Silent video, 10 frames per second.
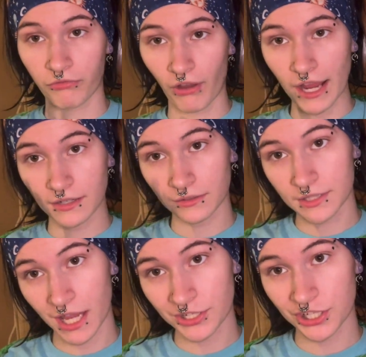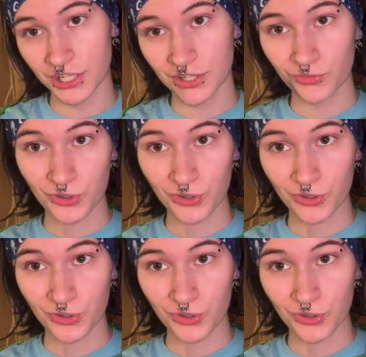final touches